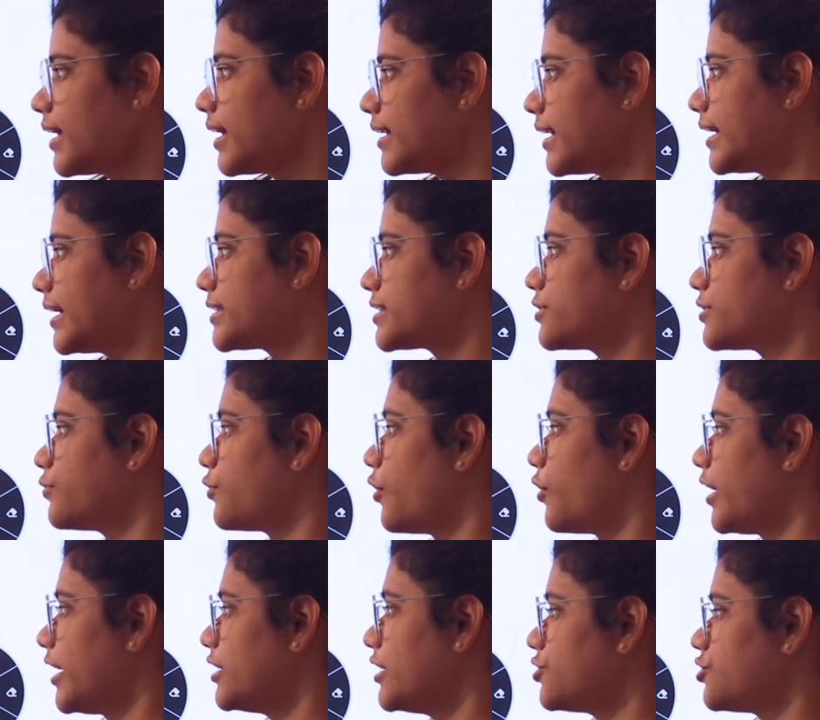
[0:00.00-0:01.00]
Next,
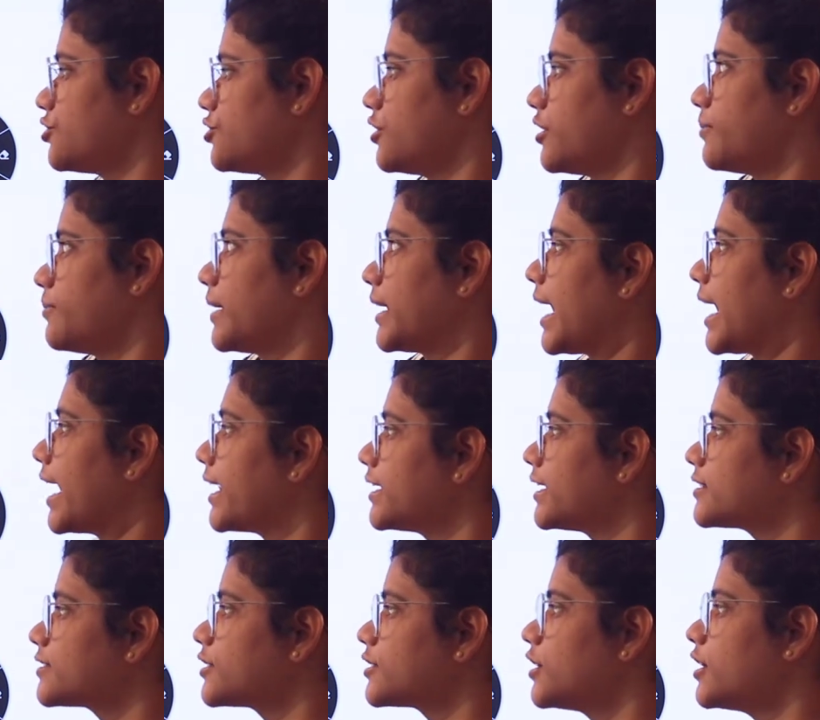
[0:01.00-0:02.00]
for engineer
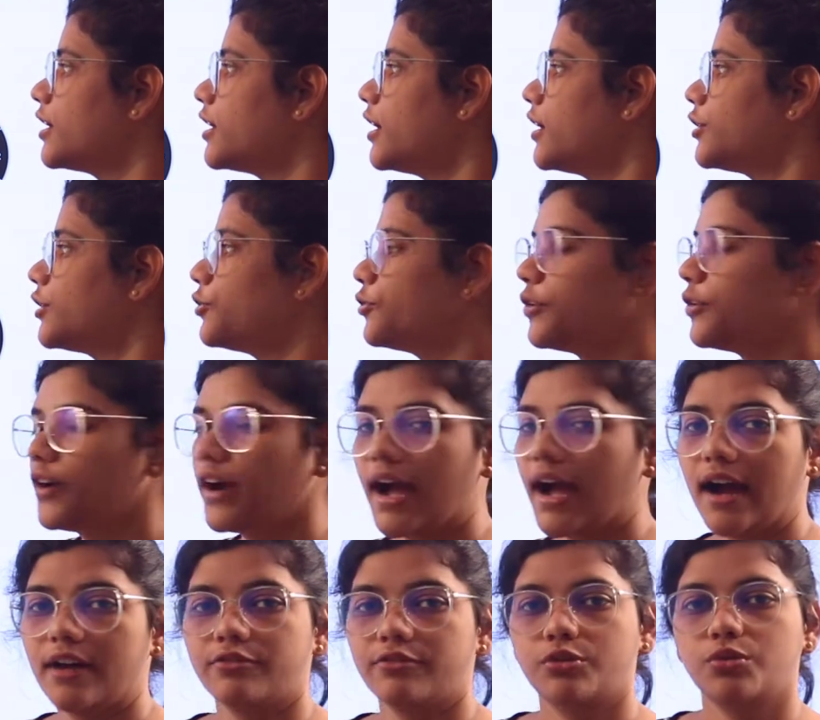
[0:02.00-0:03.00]
mechanics, you
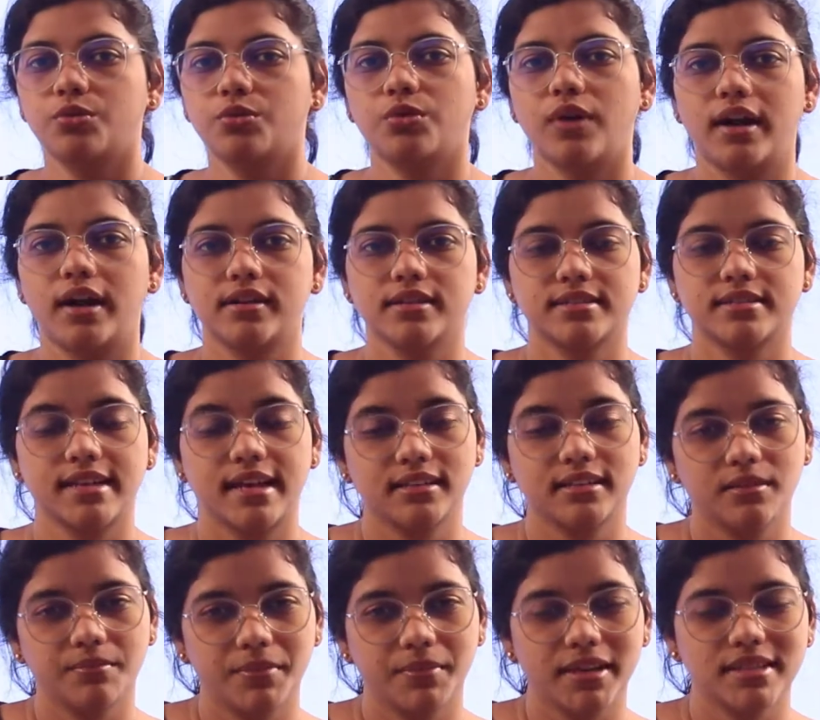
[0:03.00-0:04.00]
have to
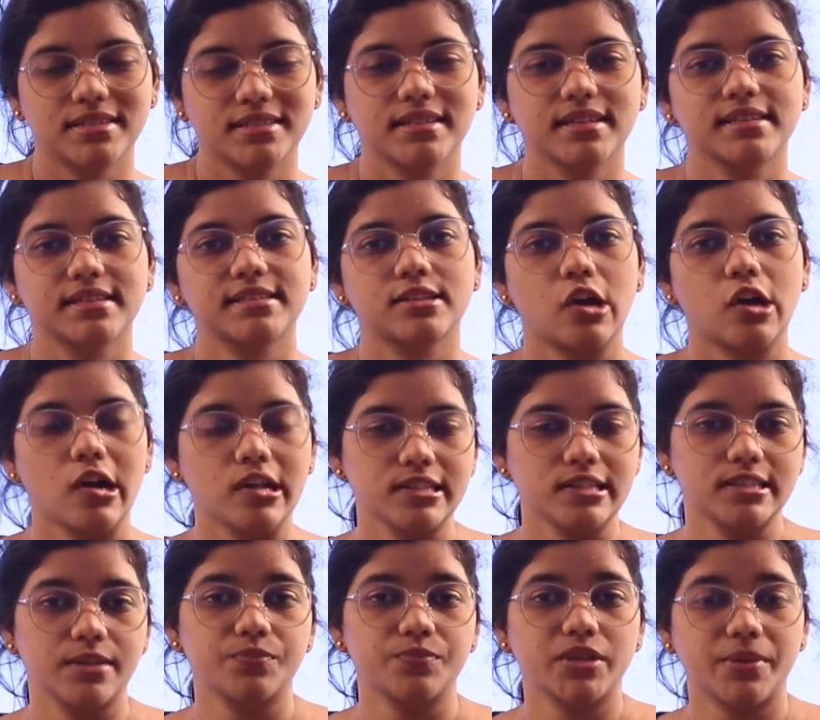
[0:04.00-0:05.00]
understand the basics
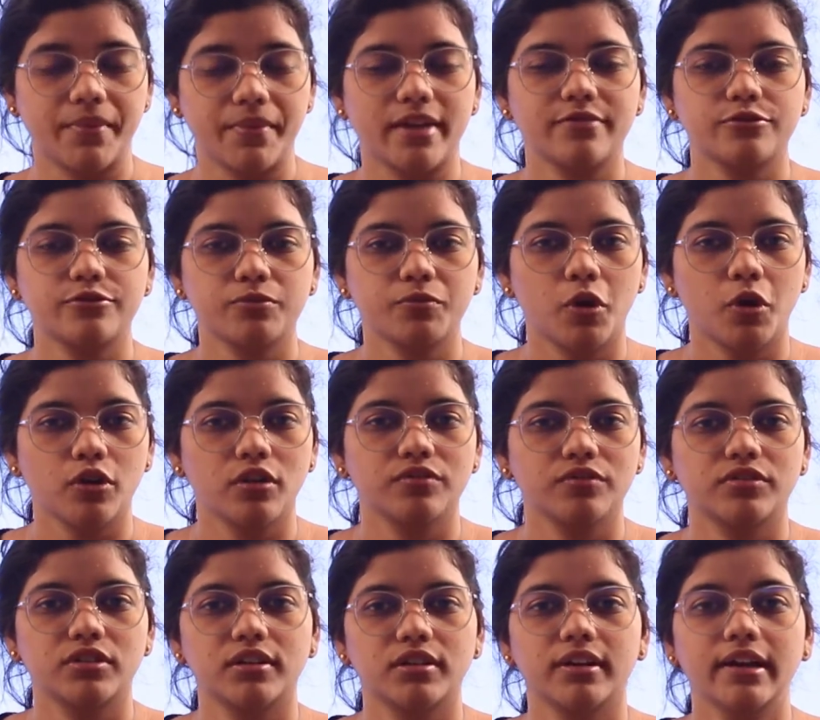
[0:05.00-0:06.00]
concepts apart from all
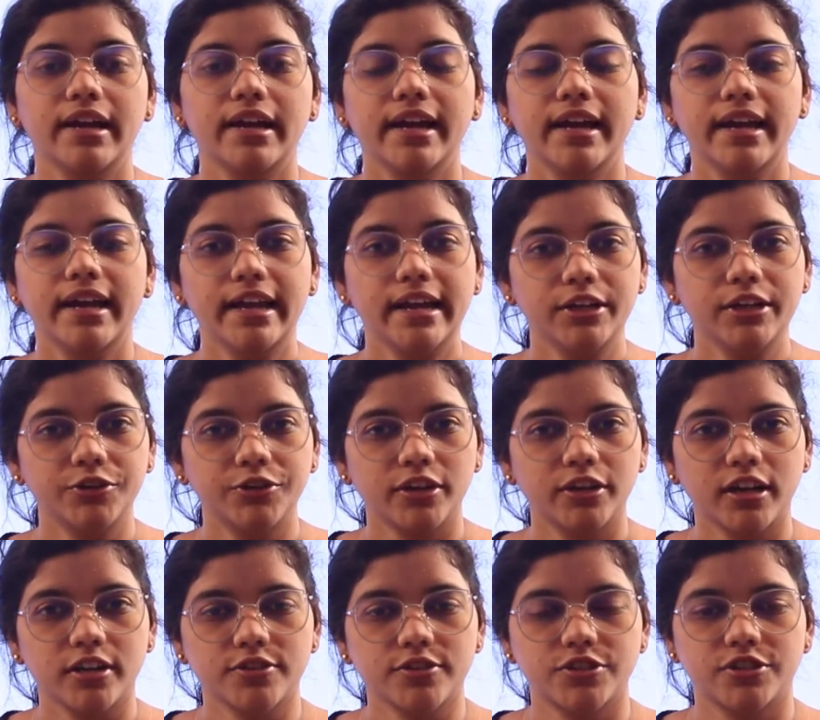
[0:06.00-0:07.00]
of the
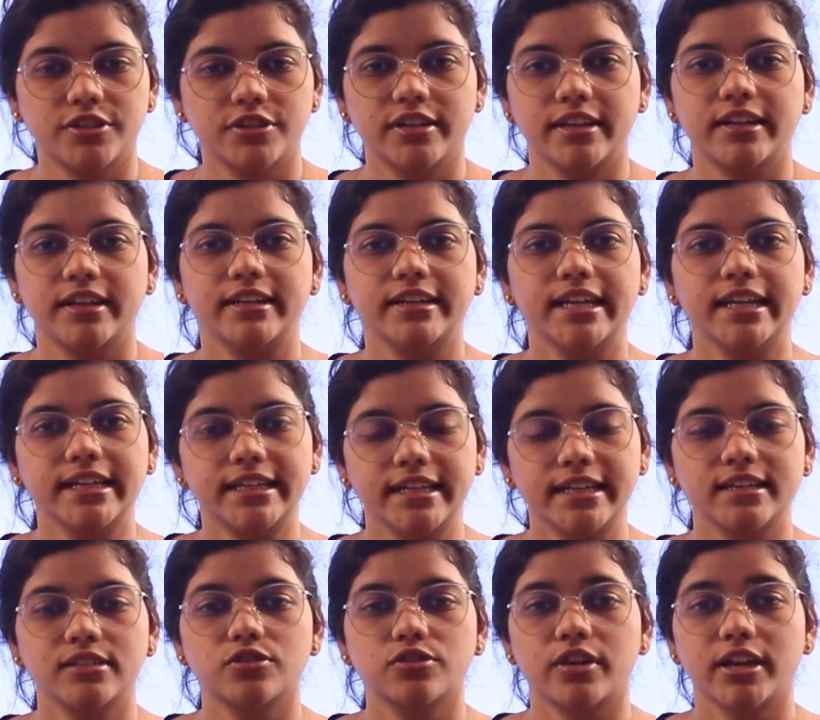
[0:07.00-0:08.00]
introductory
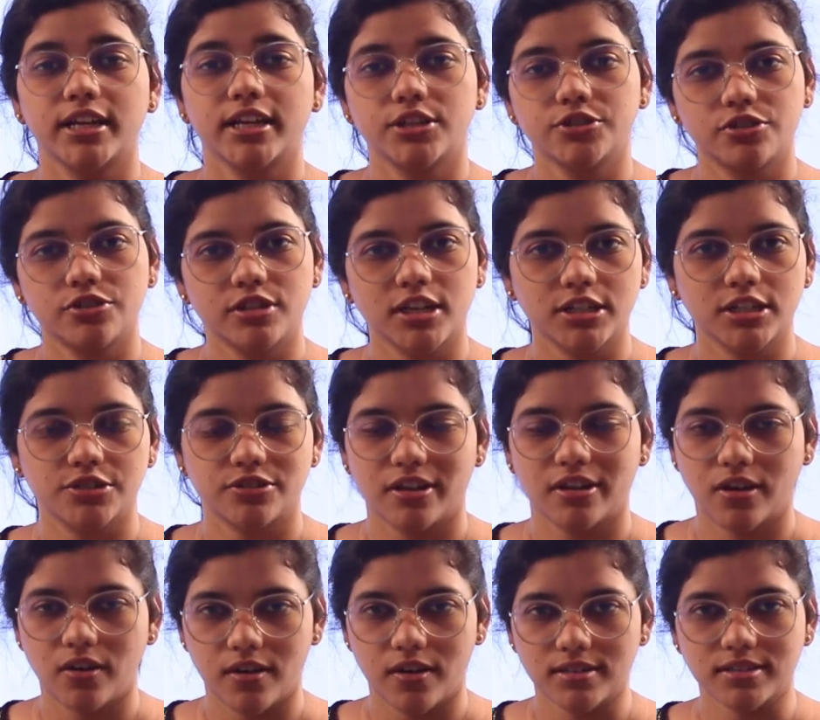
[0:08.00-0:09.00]
details or
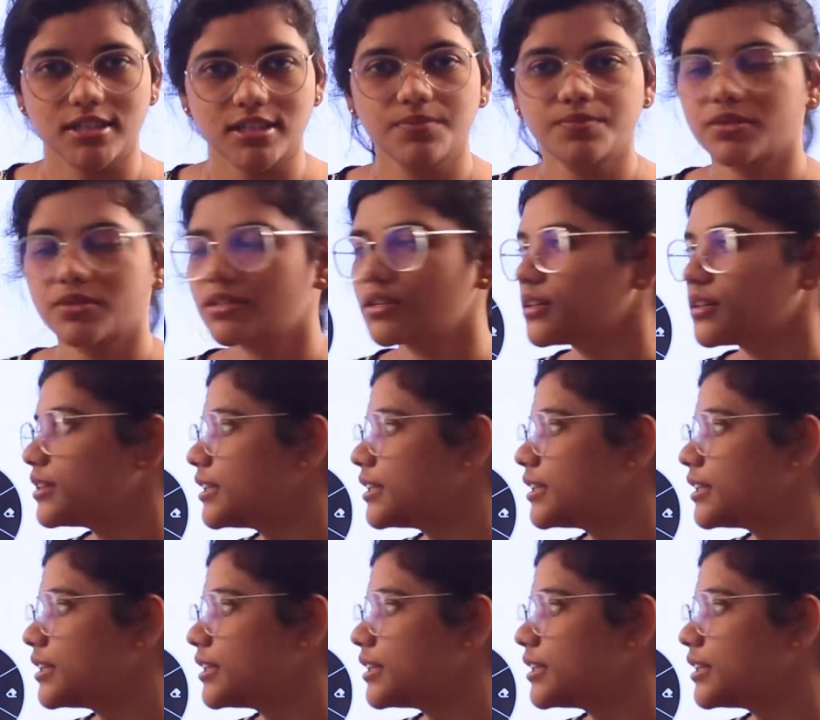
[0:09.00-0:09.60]
introductory concepts.